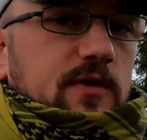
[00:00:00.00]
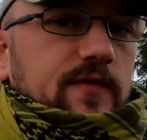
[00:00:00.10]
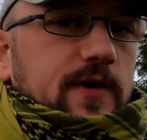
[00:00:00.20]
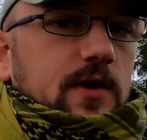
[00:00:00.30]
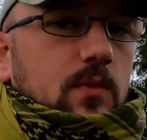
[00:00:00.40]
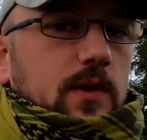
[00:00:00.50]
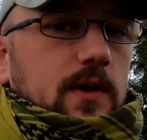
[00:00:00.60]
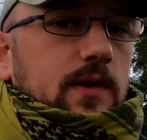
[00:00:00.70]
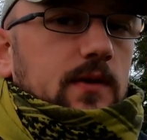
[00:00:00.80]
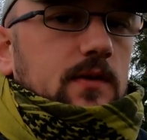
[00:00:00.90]
find a
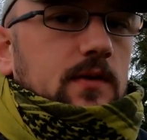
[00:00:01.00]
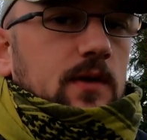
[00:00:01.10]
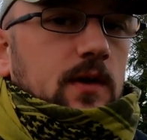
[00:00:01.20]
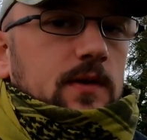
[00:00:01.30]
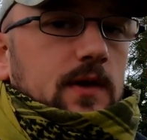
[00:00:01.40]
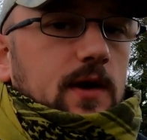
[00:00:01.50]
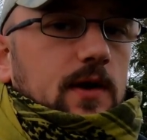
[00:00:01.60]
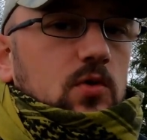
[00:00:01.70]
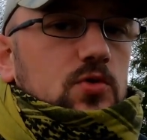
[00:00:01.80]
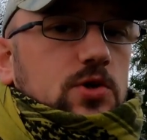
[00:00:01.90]
way to get a
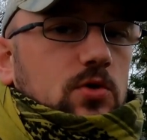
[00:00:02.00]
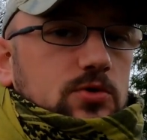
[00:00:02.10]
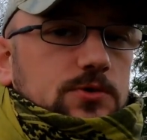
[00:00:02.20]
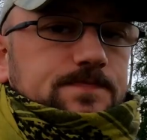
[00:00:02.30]
closer look.